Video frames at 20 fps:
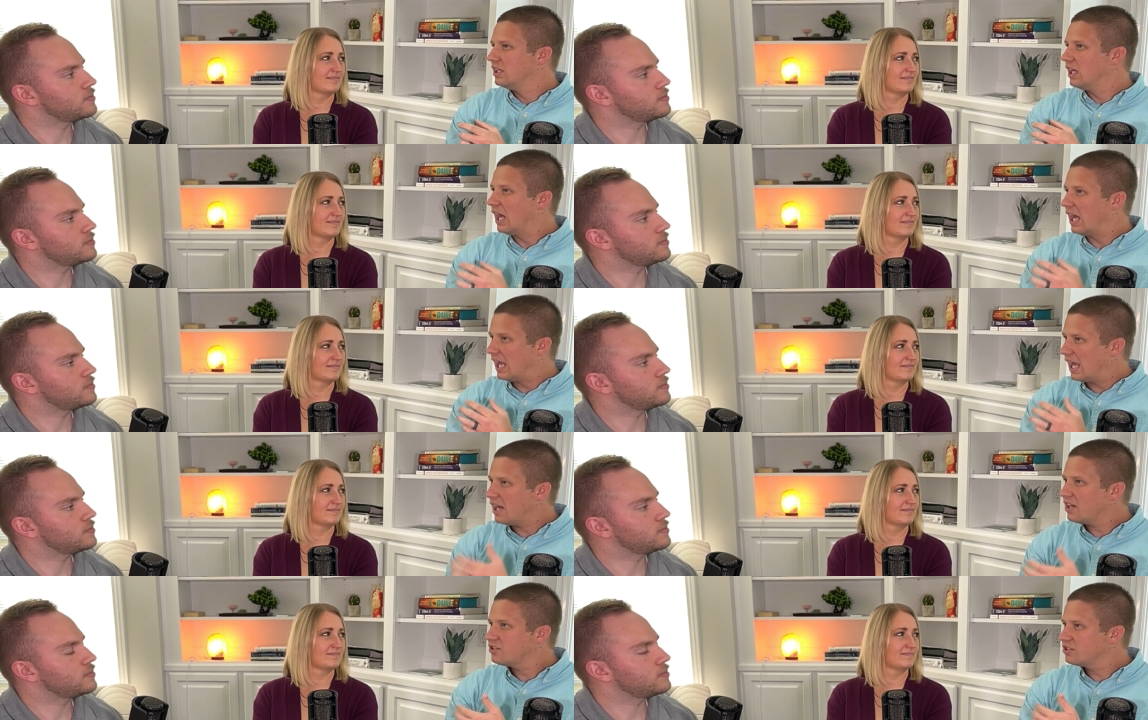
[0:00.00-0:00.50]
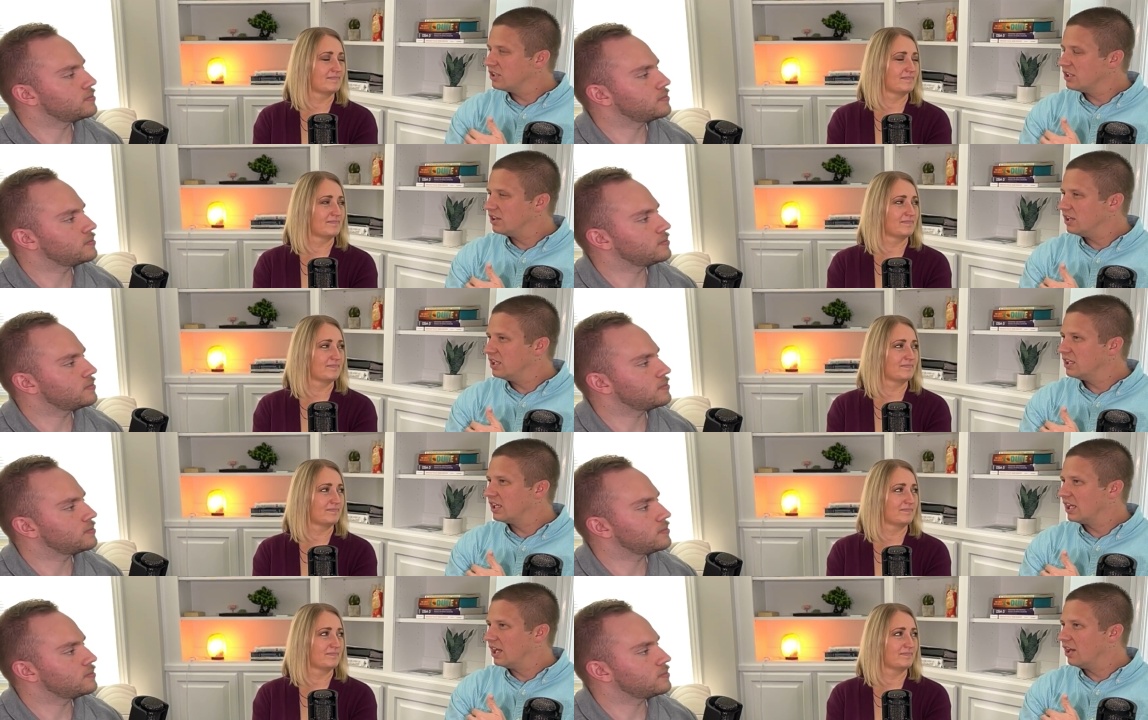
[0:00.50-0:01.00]
Speaker 1: I actually
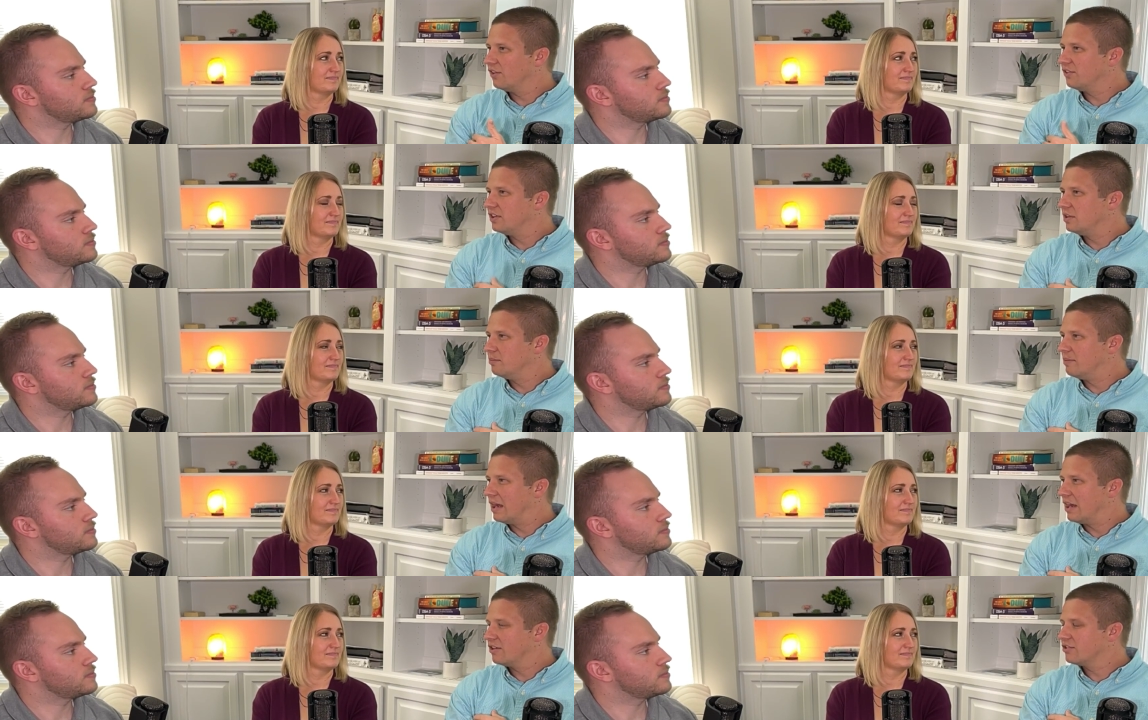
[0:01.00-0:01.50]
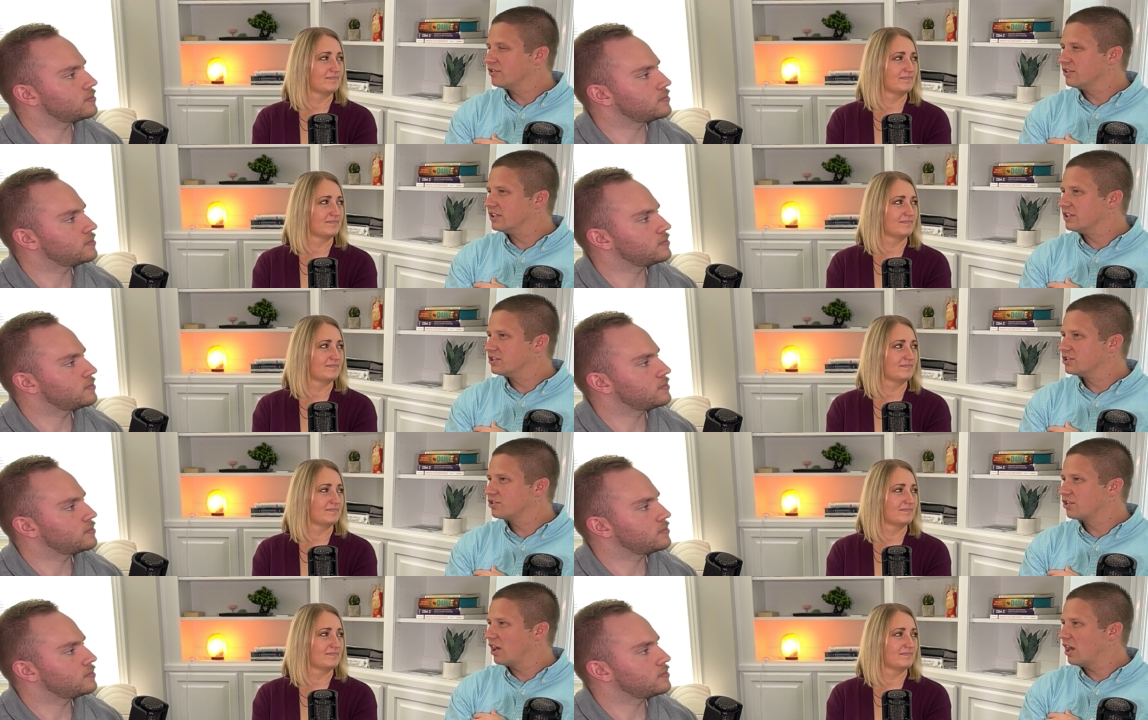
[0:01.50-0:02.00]
think a healthy boundary
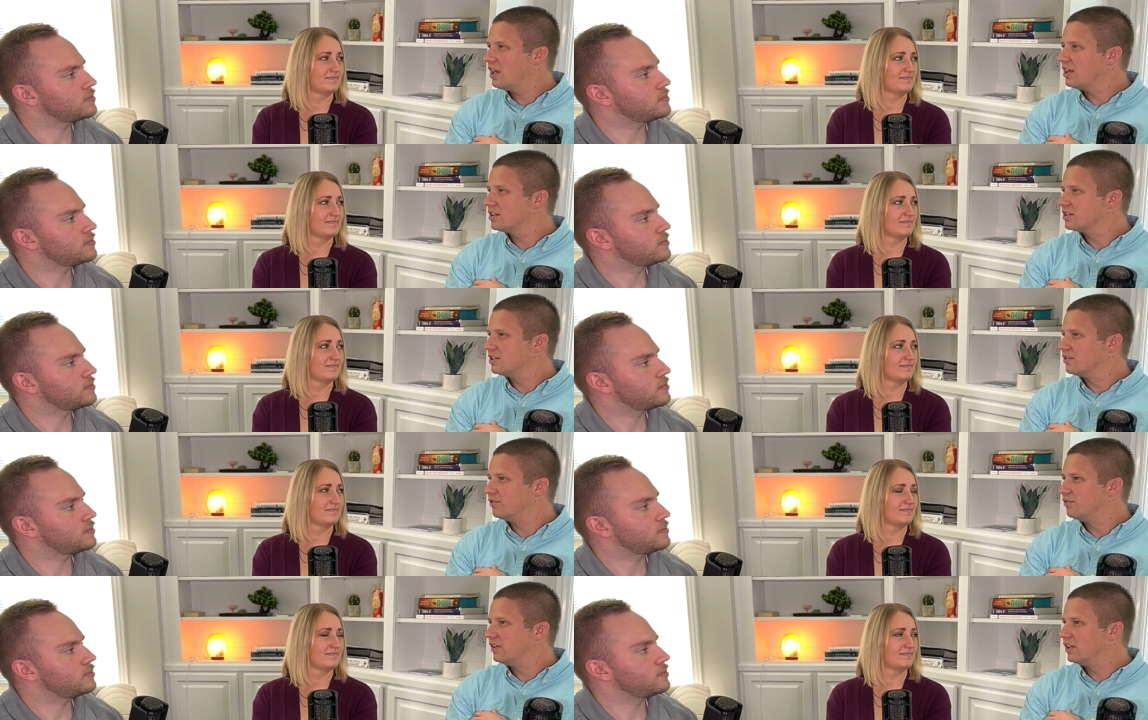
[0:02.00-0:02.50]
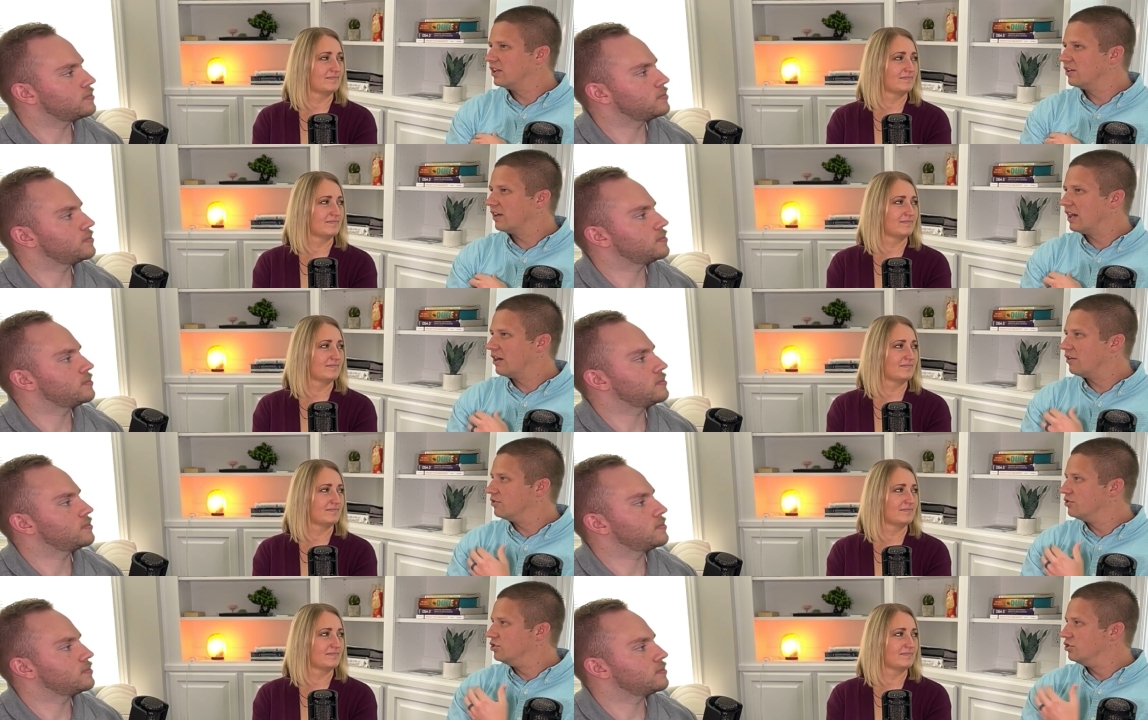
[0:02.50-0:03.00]
is trying to figure
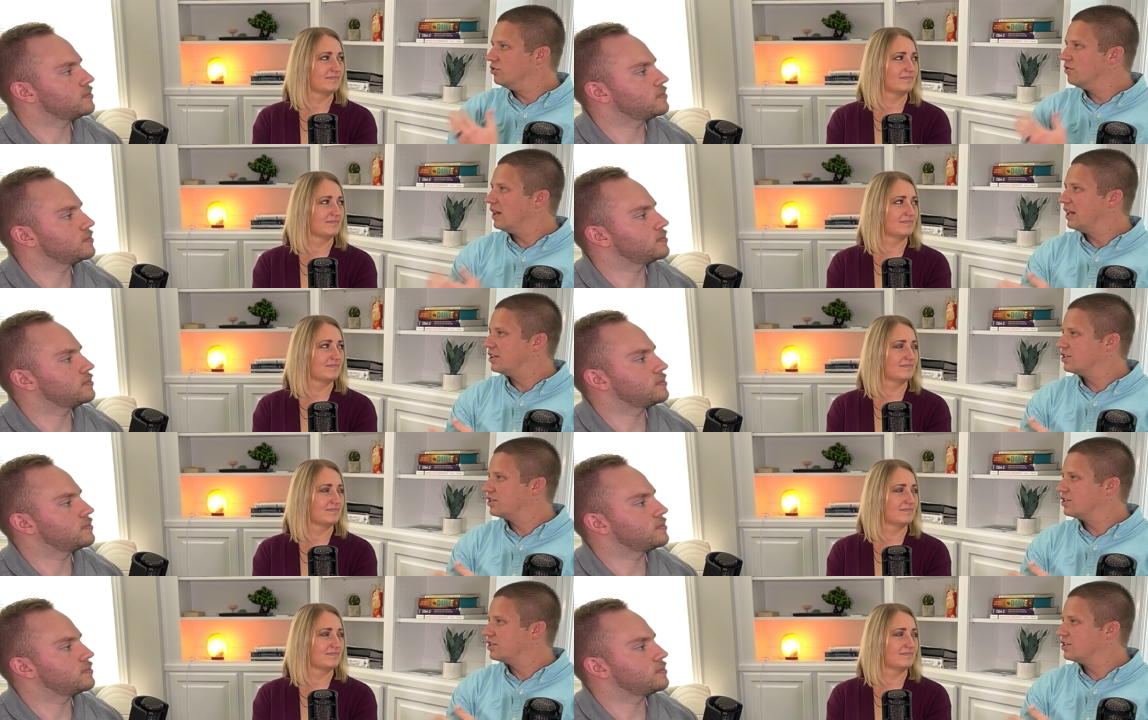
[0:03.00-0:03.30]
out, do I